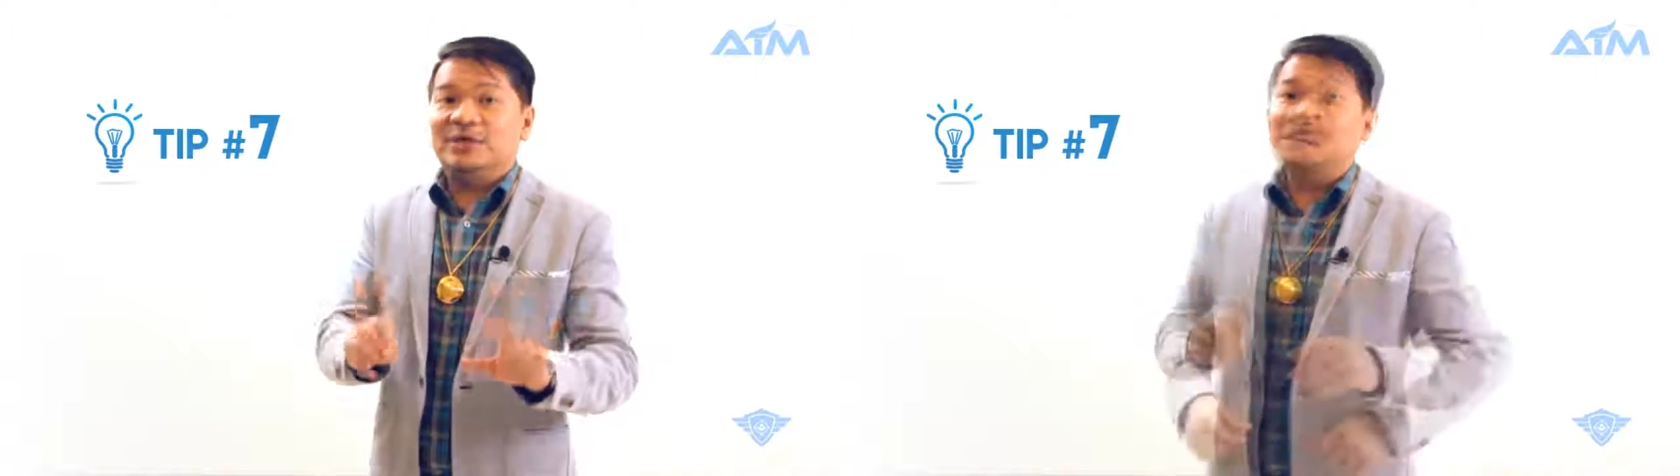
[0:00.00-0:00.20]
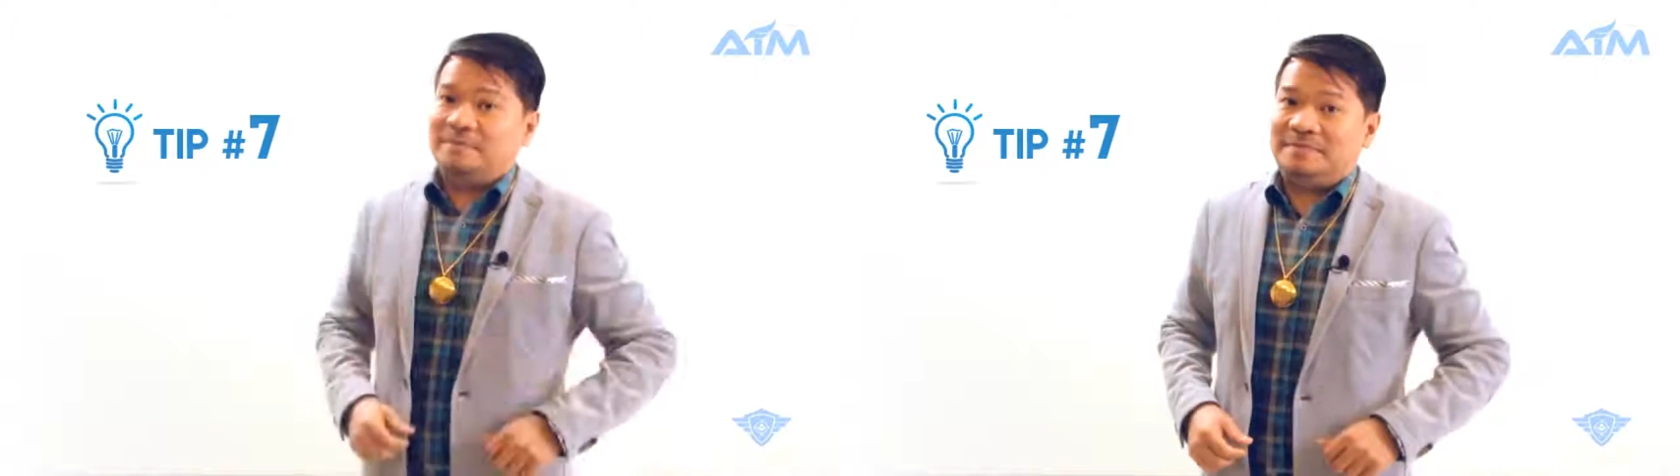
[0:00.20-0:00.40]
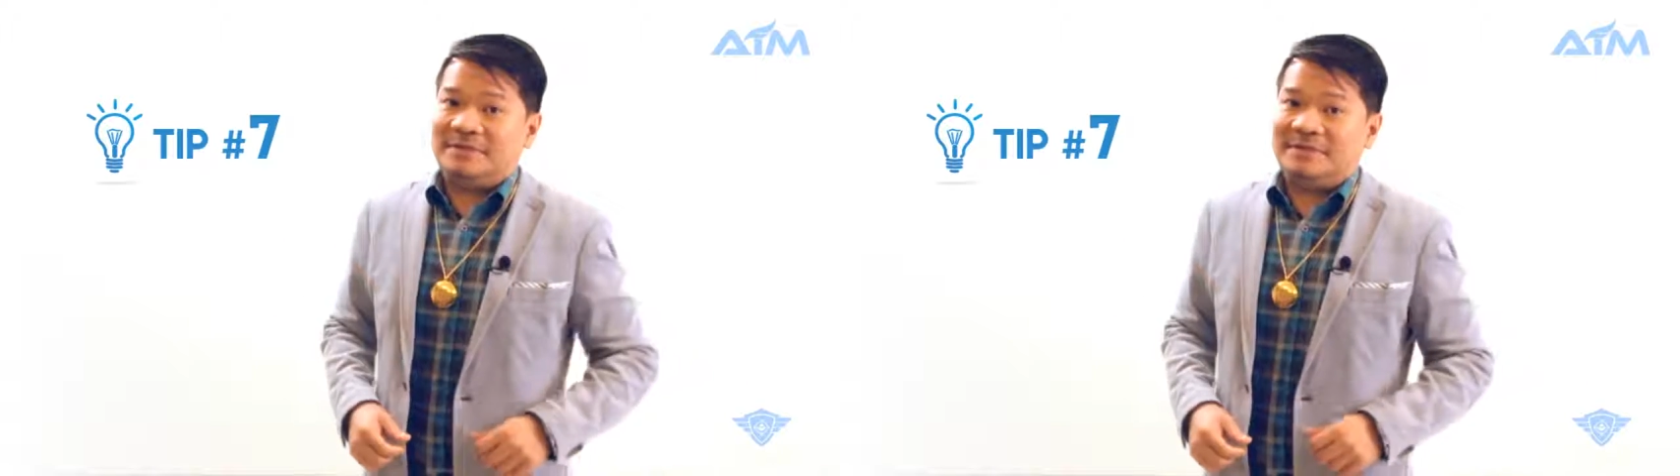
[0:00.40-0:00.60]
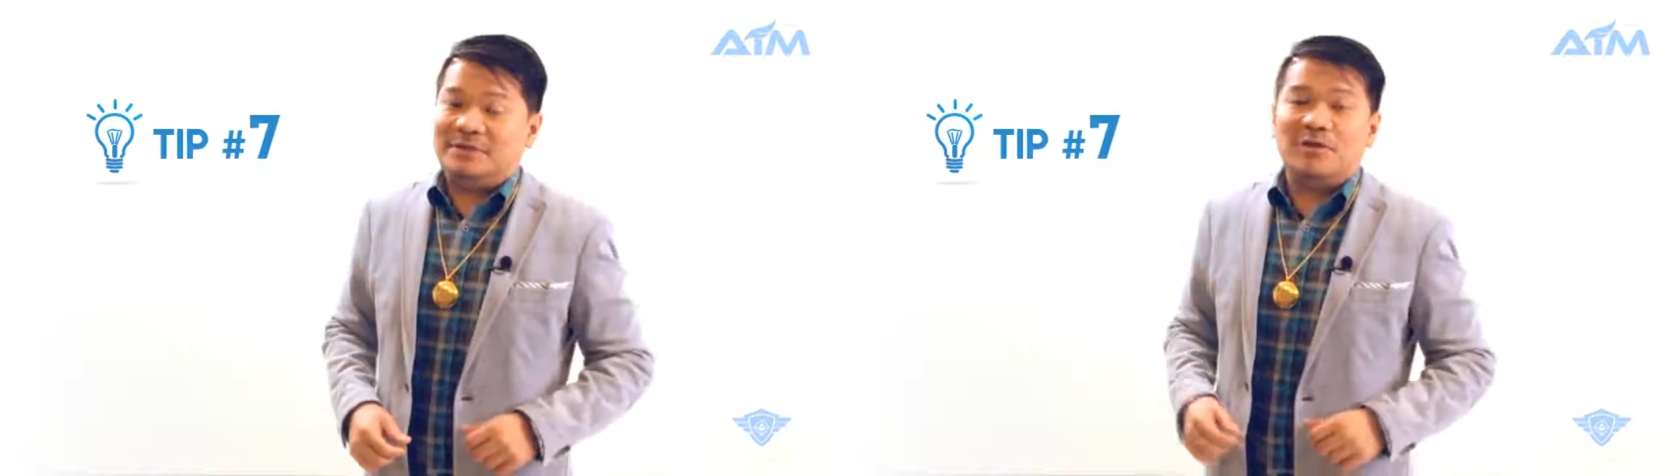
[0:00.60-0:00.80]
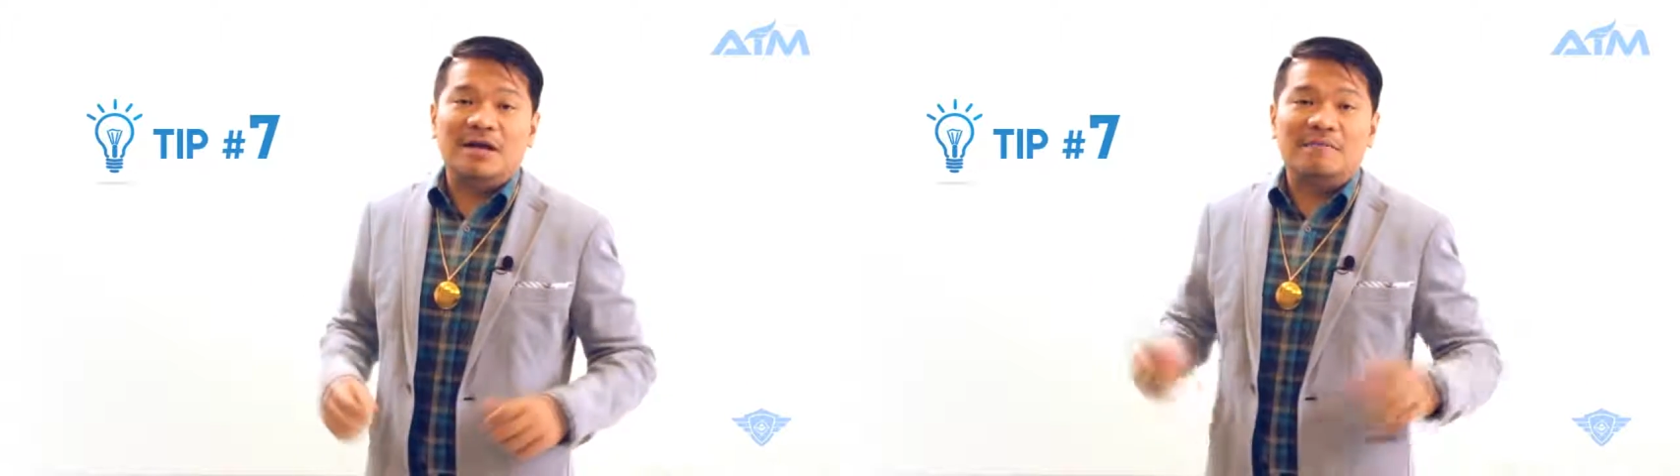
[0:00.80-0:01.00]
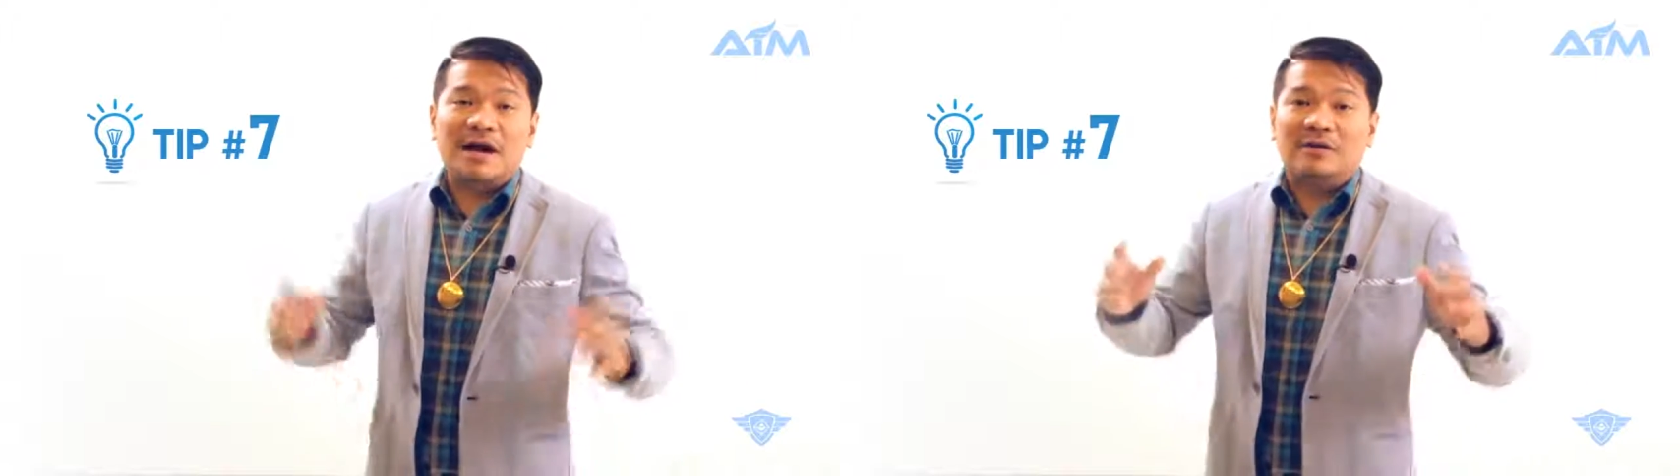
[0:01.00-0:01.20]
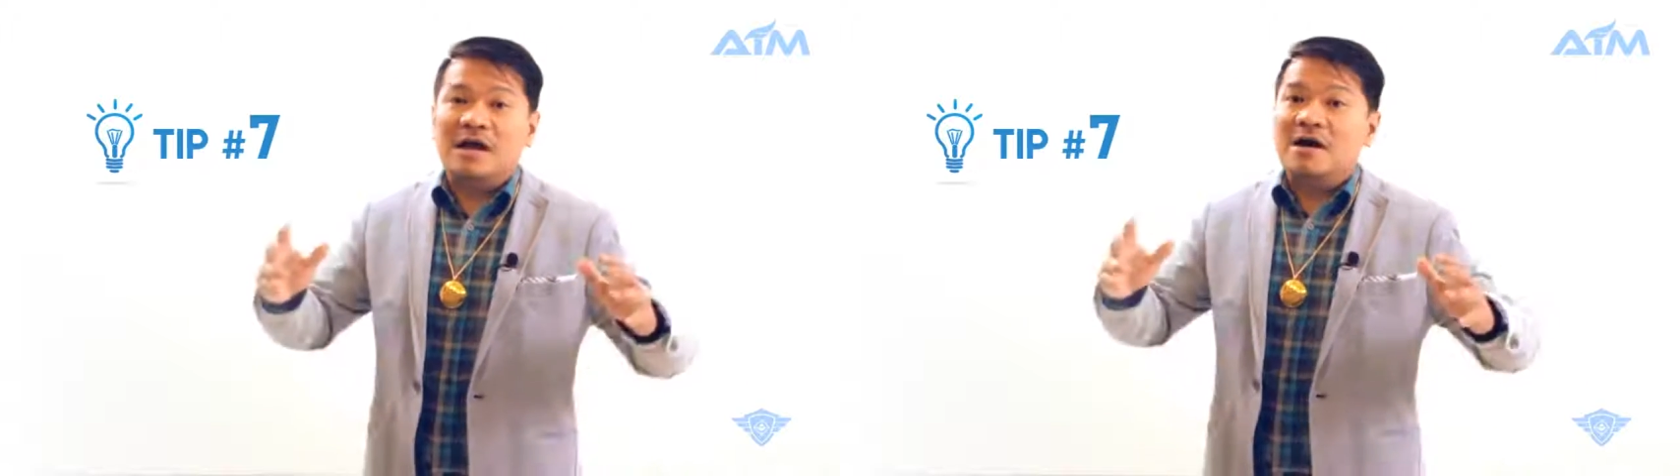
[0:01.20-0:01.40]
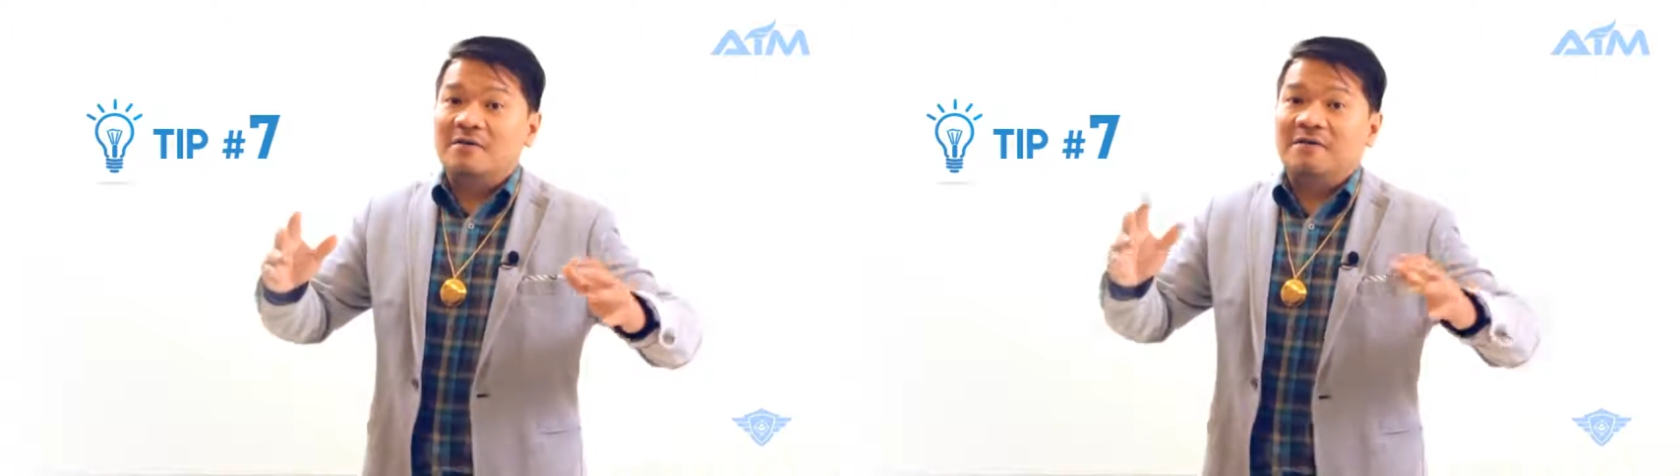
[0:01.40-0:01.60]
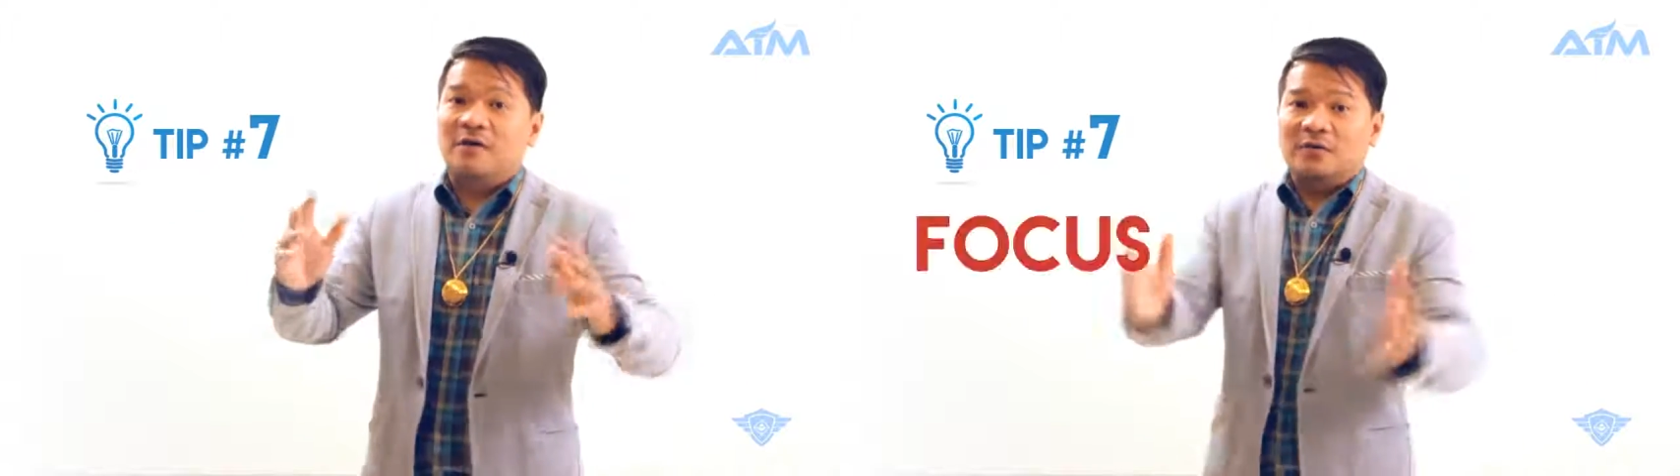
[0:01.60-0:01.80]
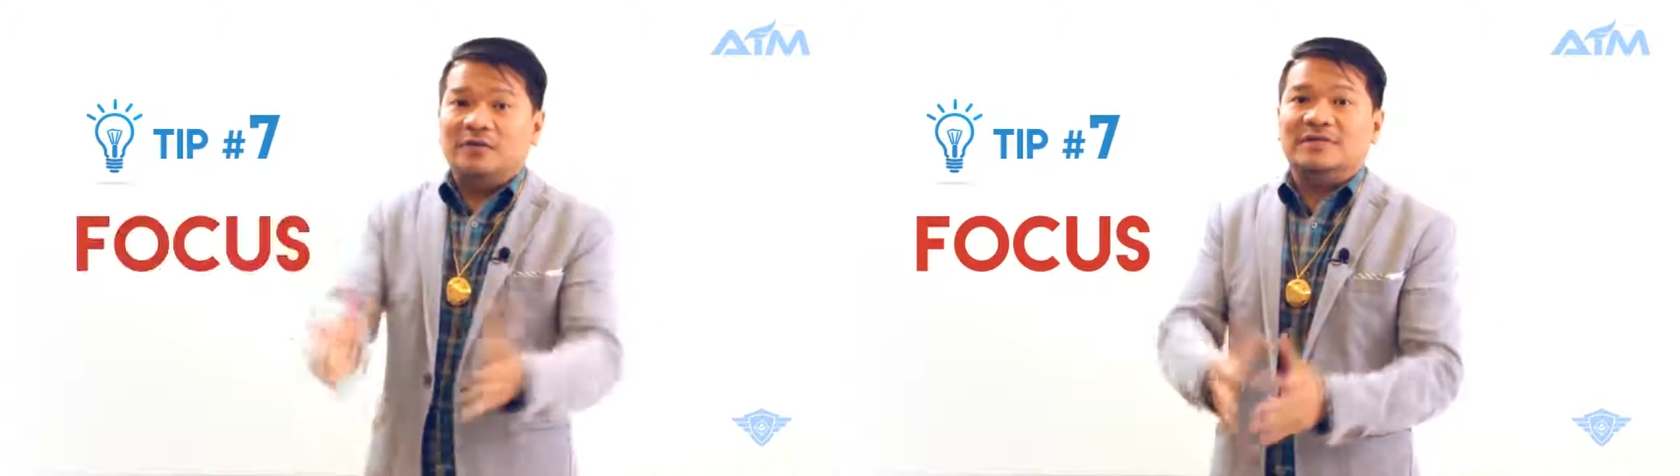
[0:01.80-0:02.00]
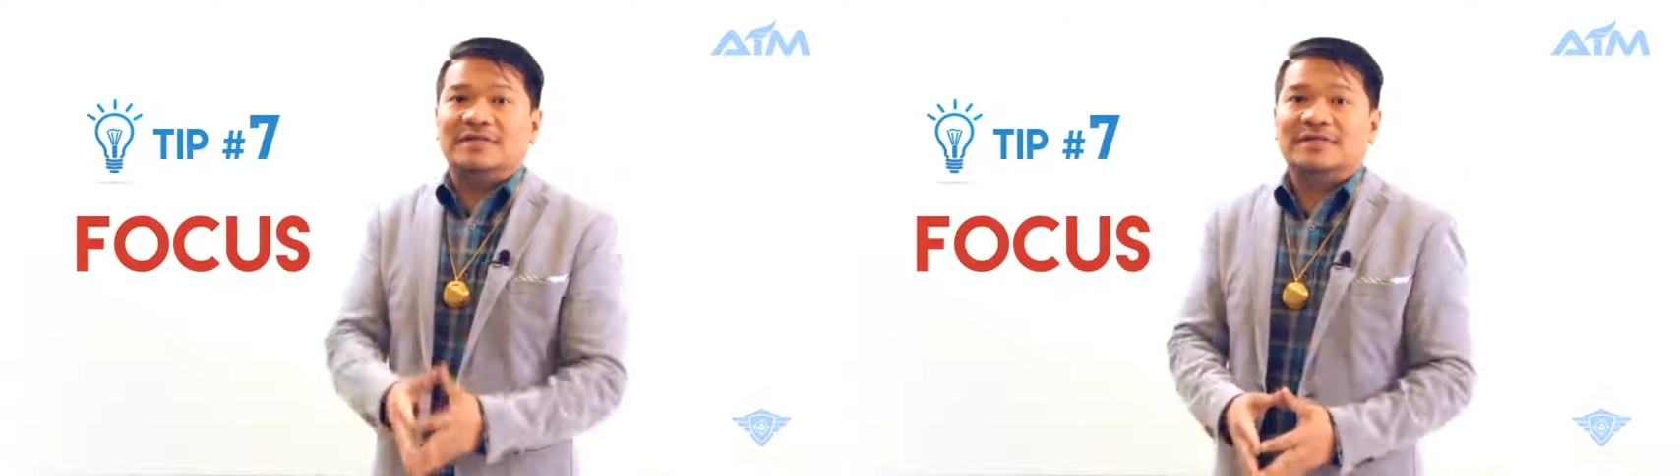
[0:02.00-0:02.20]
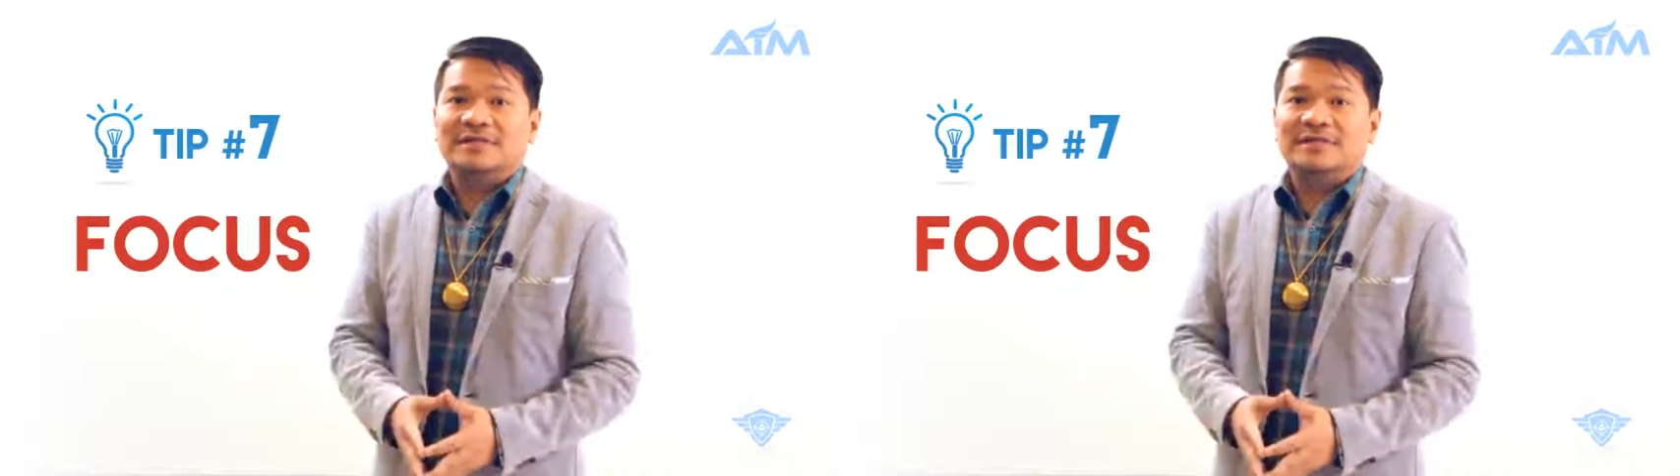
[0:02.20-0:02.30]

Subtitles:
tip is all about focus.